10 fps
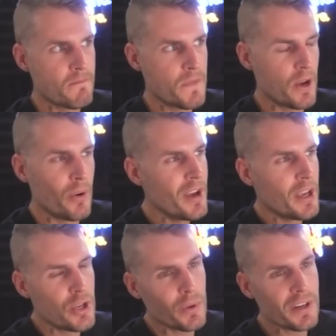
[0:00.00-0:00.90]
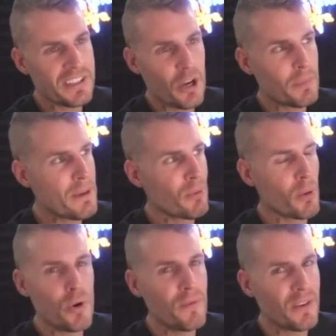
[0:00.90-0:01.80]
You know, you want to see how people
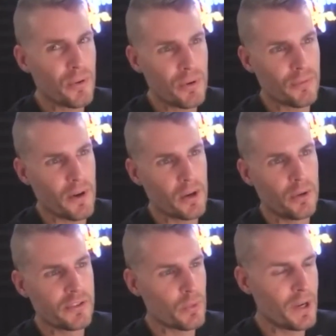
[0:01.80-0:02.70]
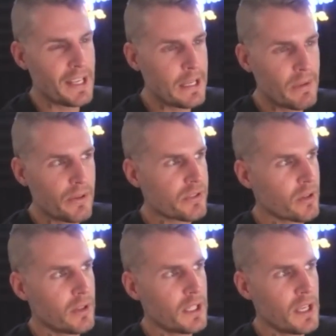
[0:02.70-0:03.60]
are moving through your funnels and what emails they're
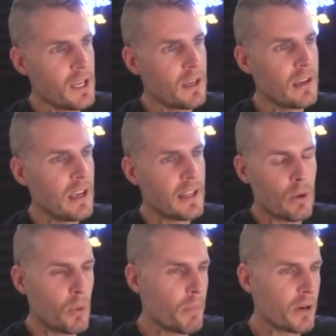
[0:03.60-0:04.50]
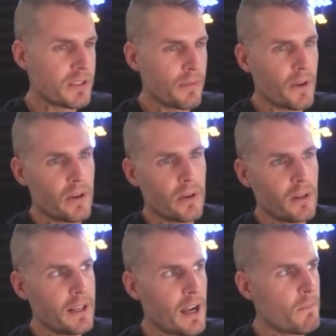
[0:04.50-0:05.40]
clicking, like what parts of the funnel they're
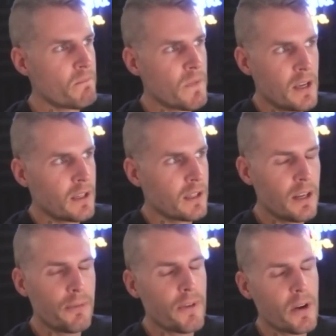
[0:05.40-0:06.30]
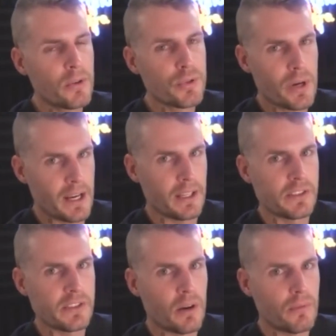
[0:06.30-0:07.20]
laid out. Get a funnel tracking
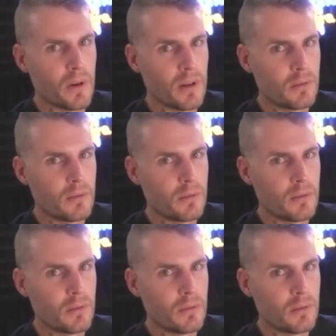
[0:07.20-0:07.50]
software,